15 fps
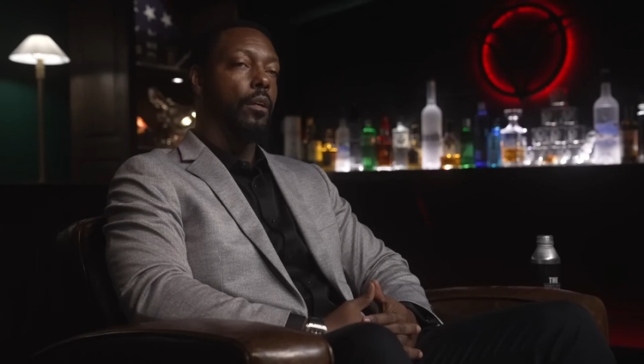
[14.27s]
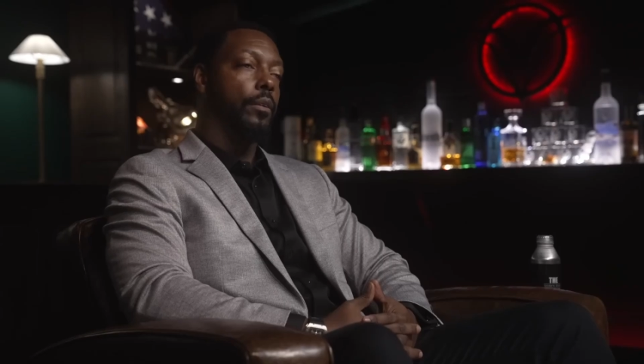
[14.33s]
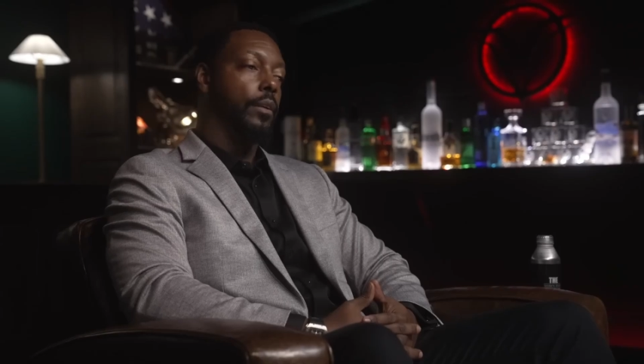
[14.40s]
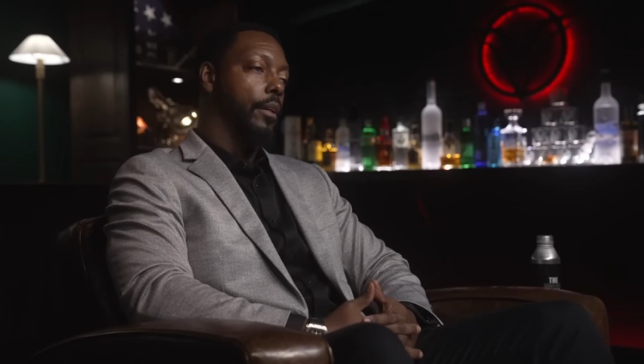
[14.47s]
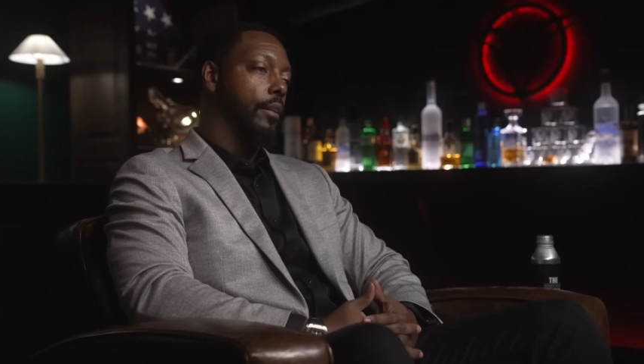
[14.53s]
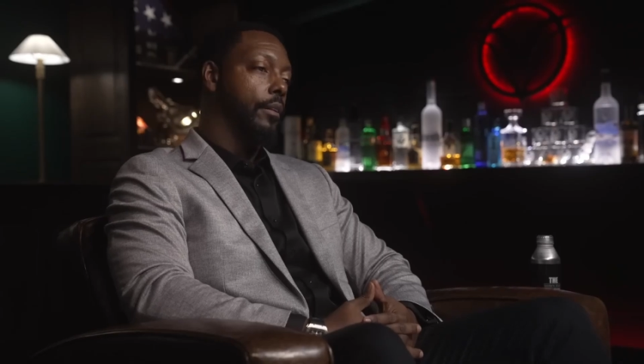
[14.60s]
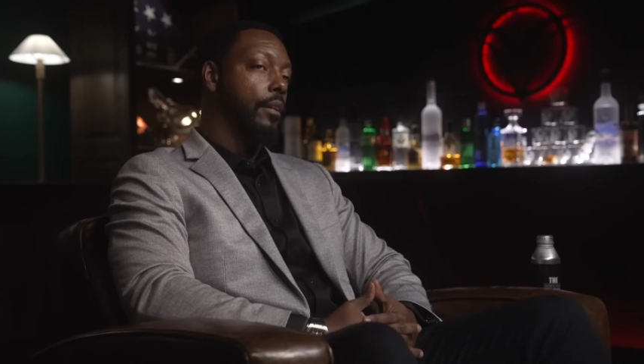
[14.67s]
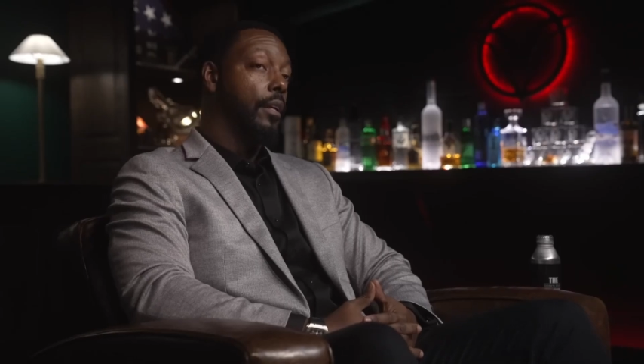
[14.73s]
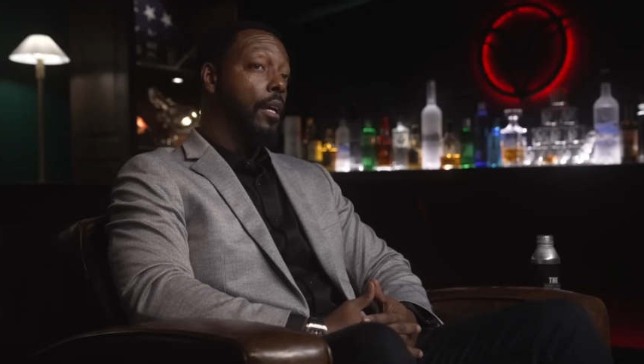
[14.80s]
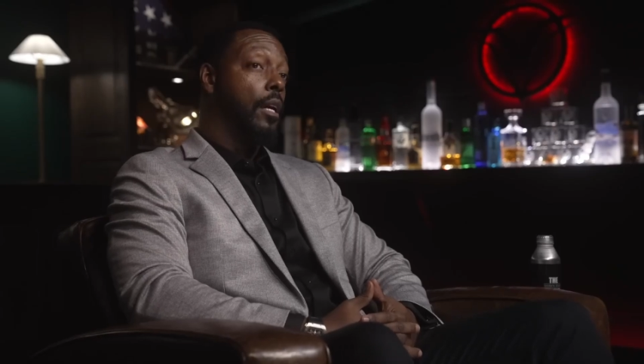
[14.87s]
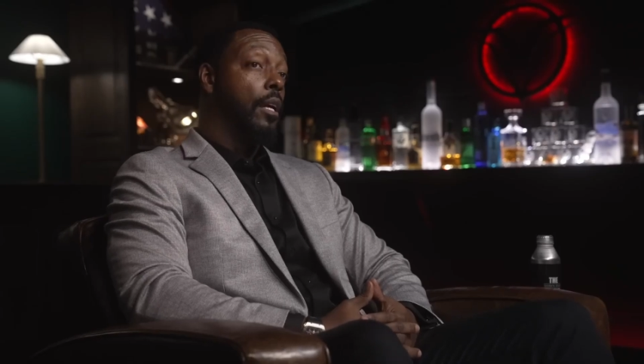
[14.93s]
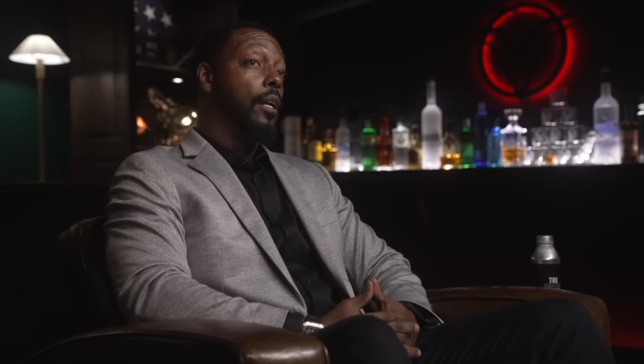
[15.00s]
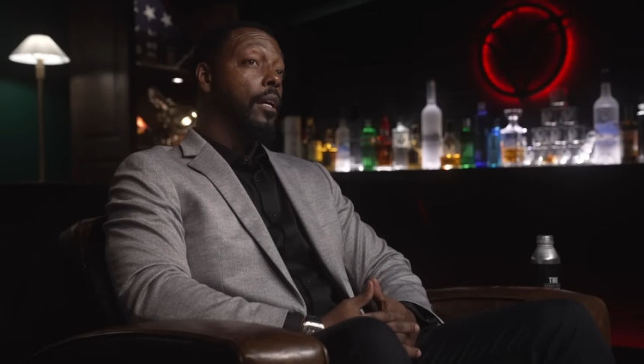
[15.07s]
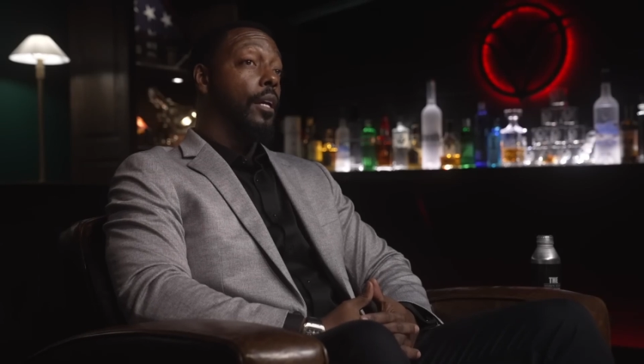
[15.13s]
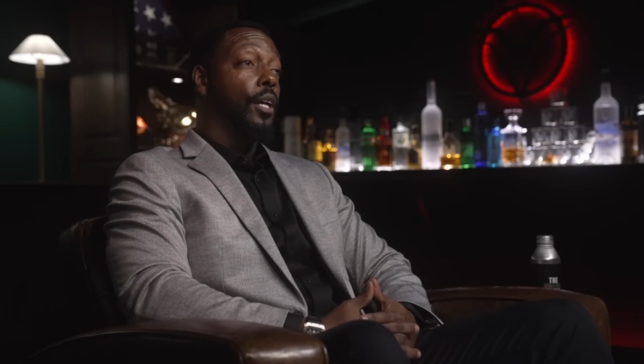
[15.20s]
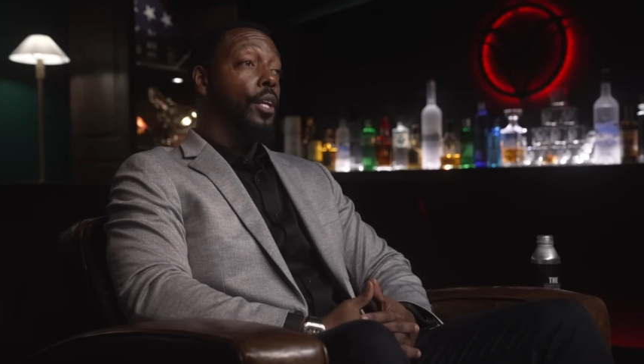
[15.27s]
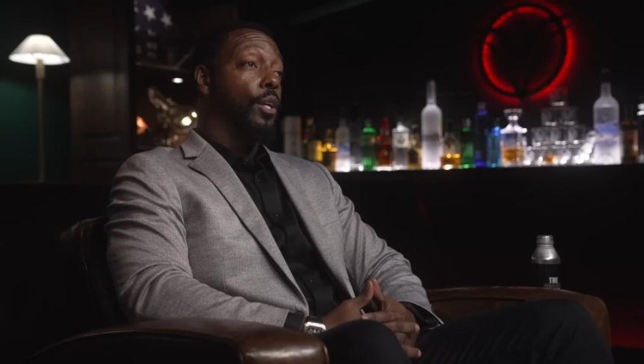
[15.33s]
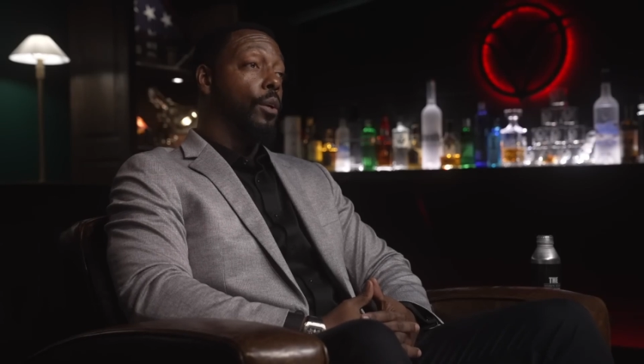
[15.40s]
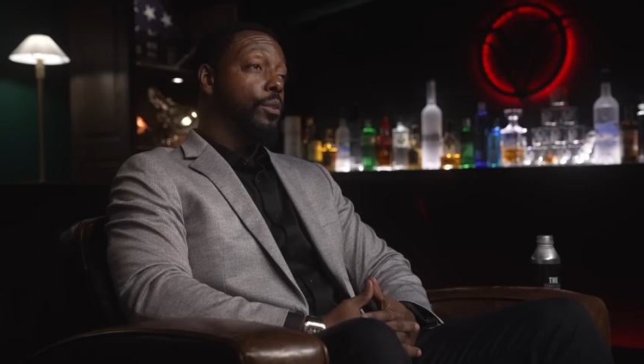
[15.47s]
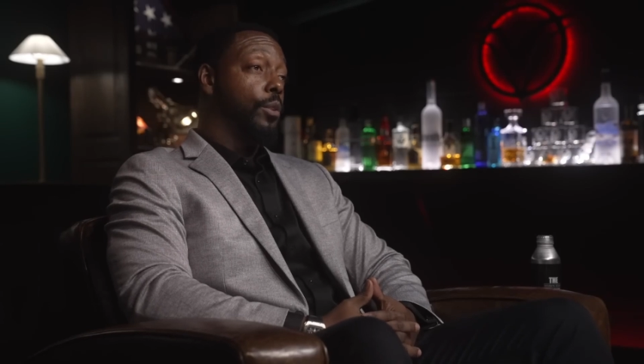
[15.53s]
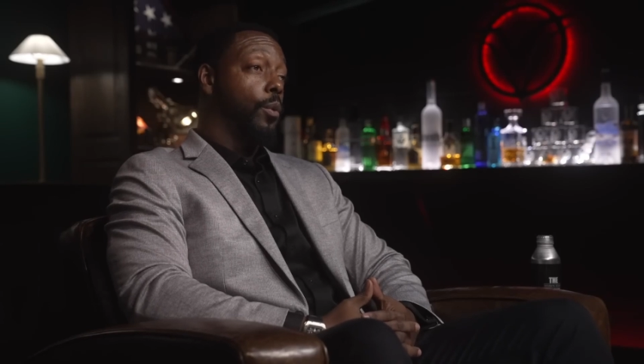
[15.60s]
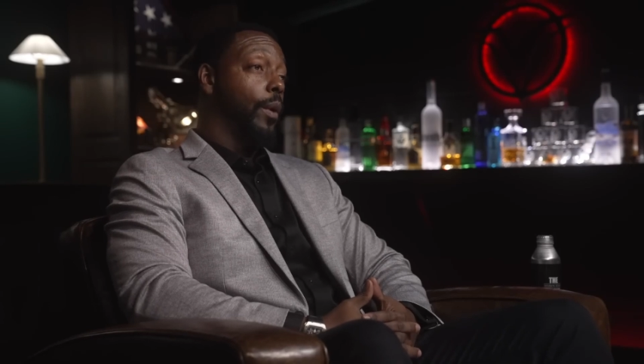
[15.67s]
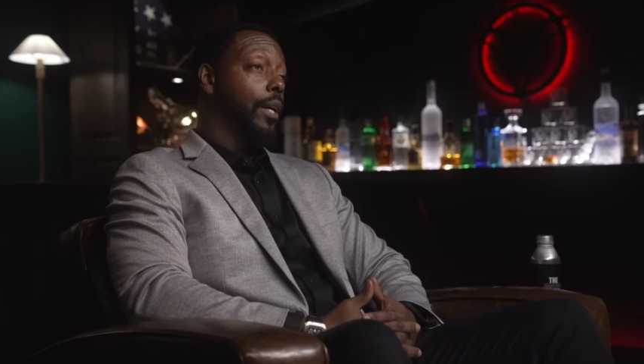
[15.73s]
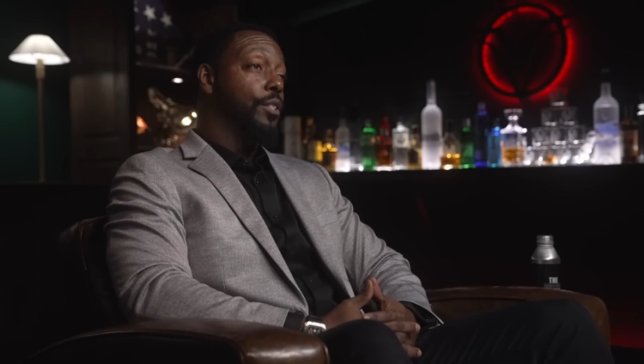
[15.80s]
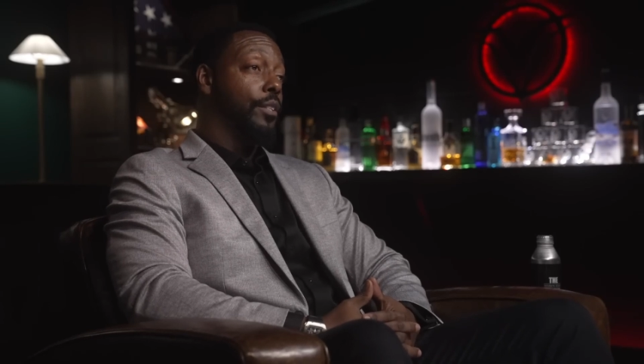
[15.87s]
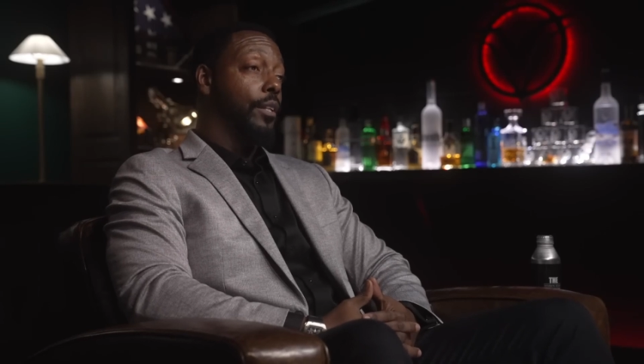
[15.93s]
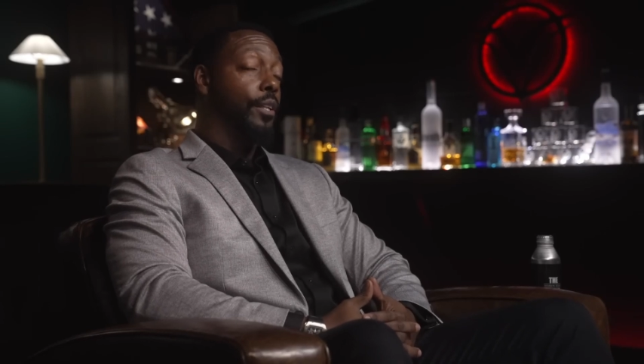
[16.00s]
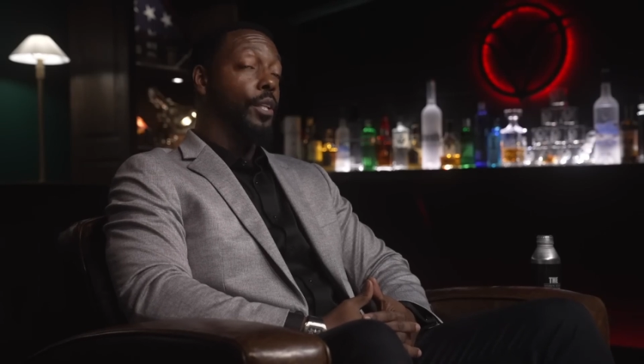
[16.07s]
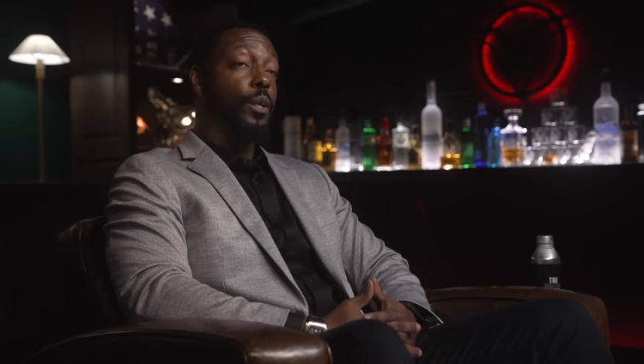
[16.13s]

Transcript: Oh, yeah. Huge question,